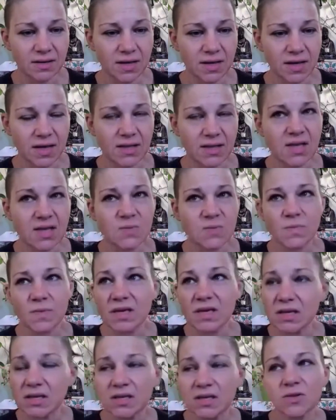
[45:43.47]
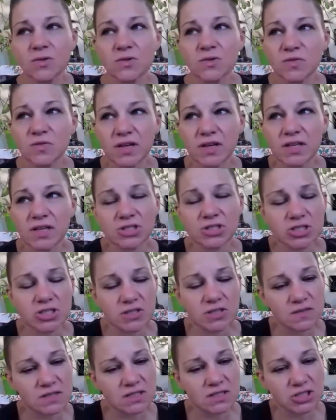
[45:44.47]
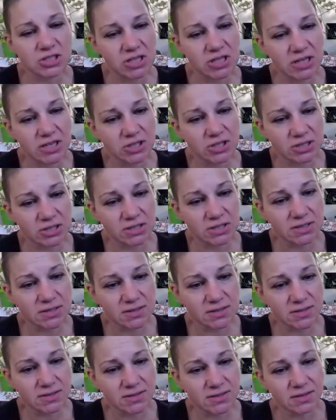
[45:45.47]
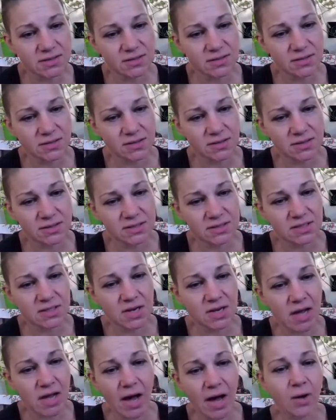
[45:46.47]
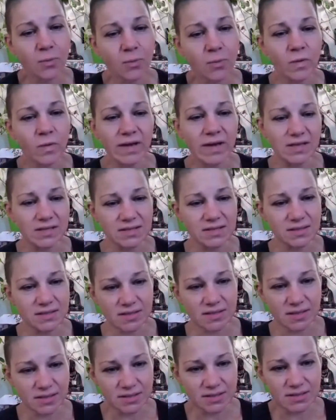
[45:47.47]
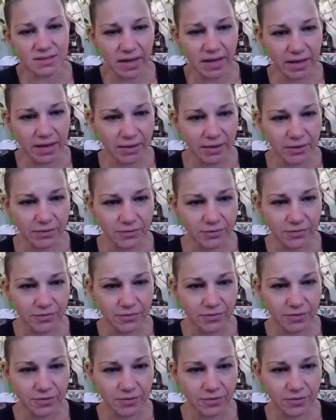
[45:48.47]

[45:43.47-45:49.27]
And then making those fucking shifts and changes to not waste this life,